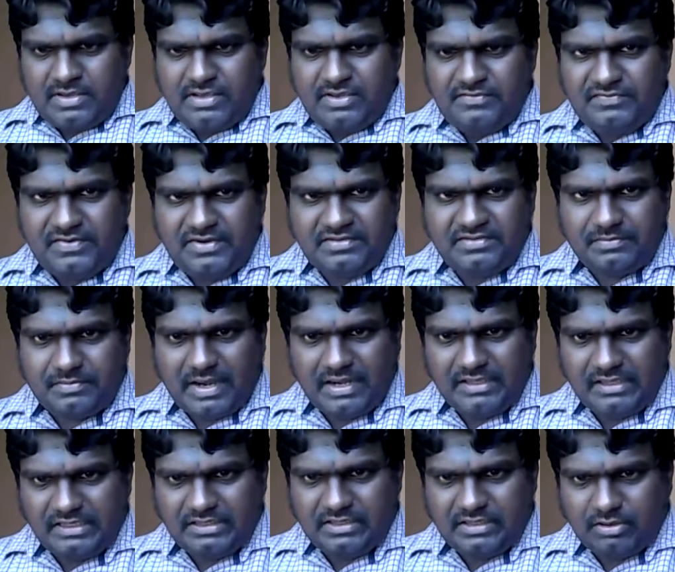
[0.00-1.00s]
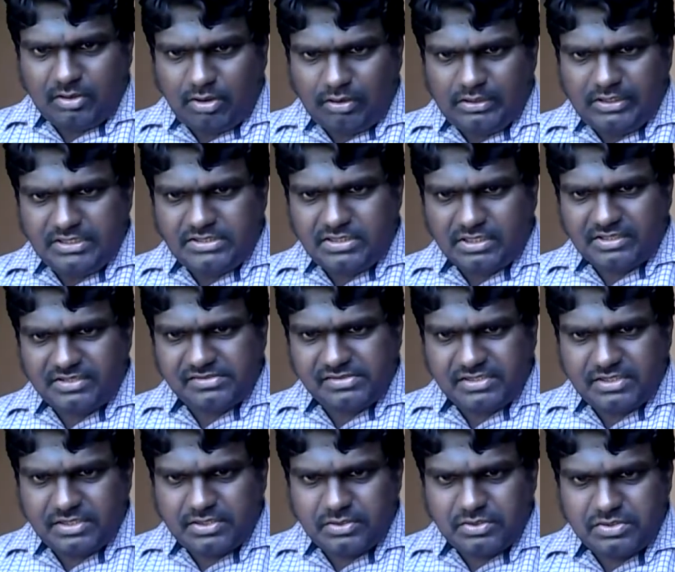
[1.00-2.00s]
if it is a medical college or
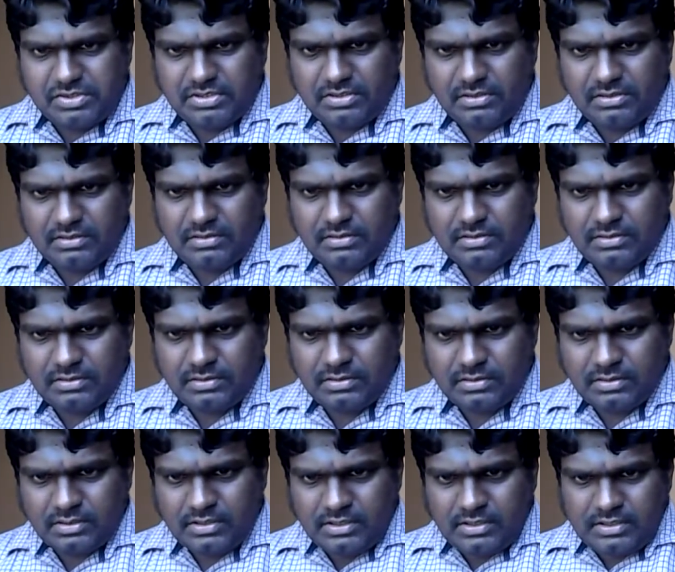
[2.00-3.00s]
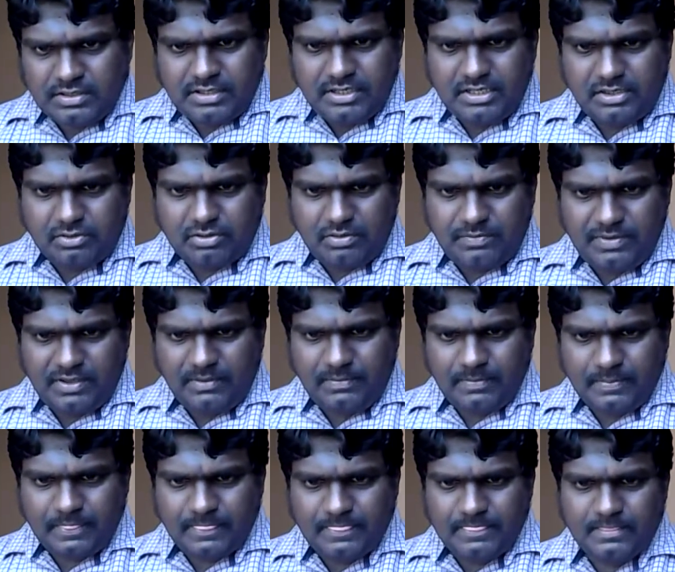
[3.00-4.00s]
institution, it could
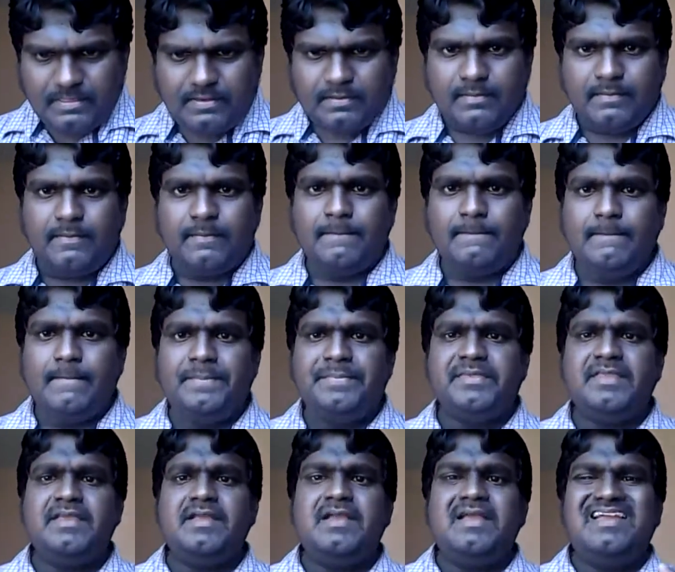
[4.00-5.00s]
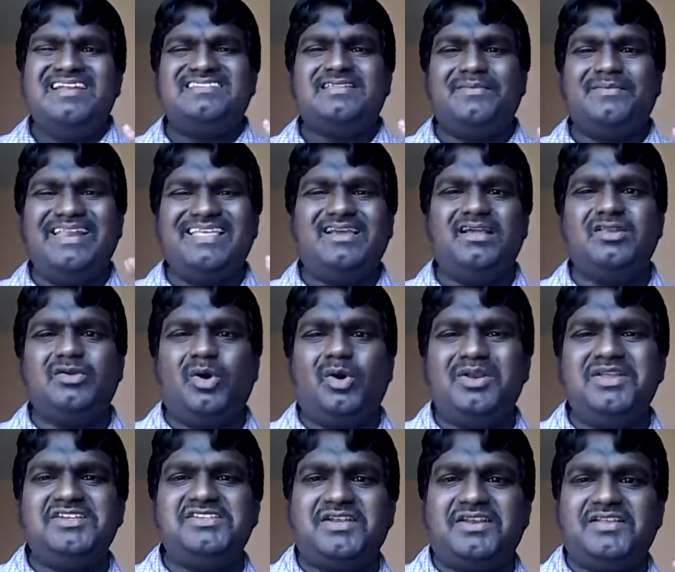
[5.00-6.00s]
be It's a medical
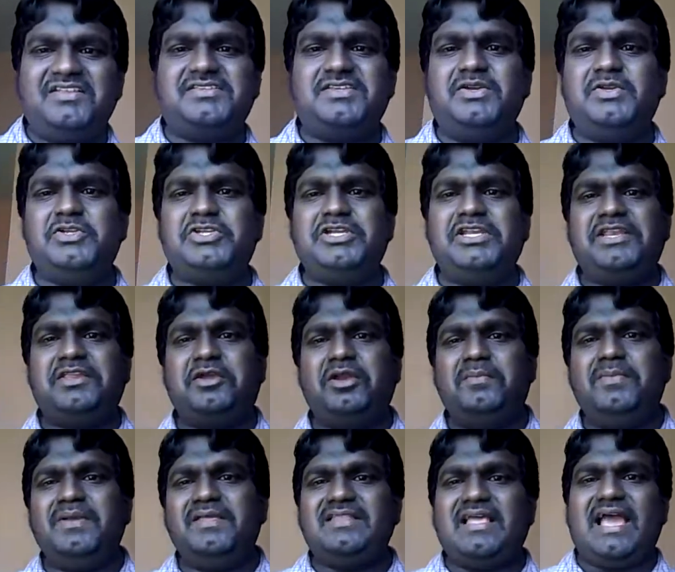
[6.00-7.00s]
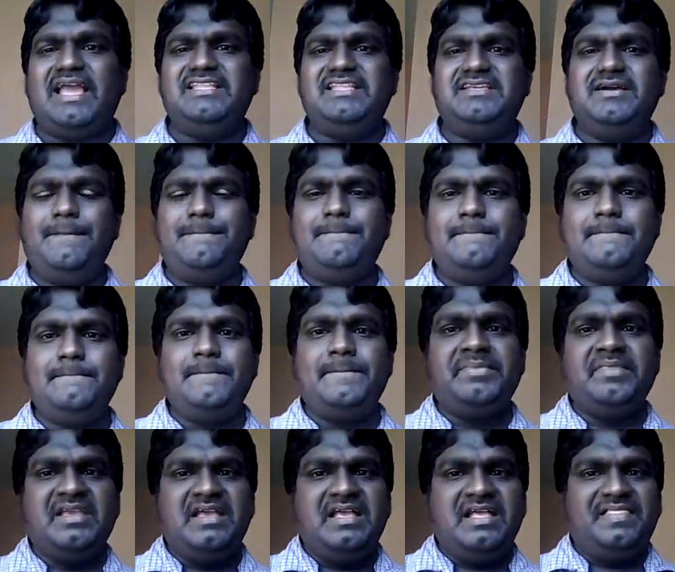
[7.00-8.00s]
college or institution. It could be either
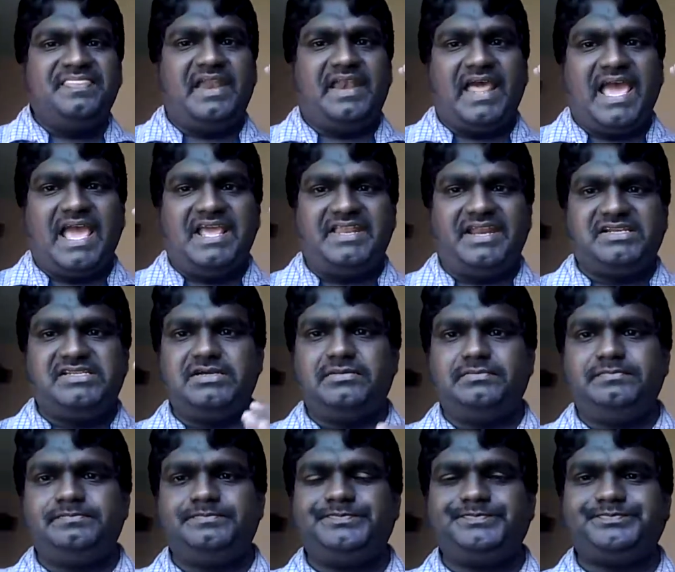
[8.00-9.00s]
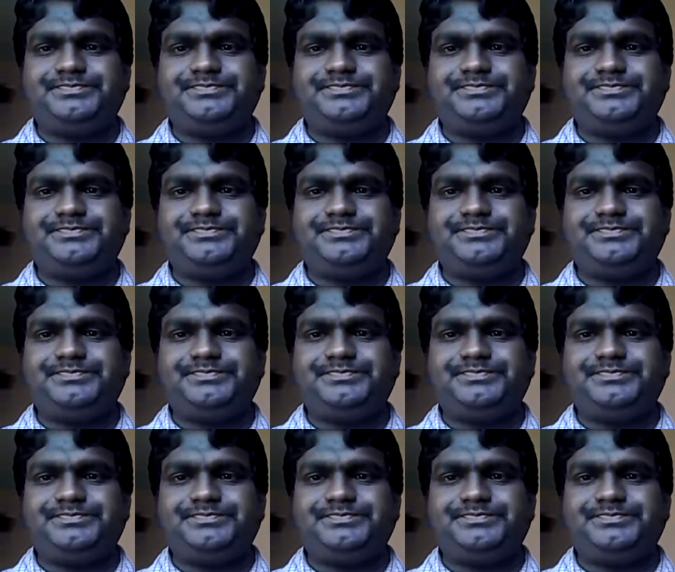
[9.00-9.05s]
the director,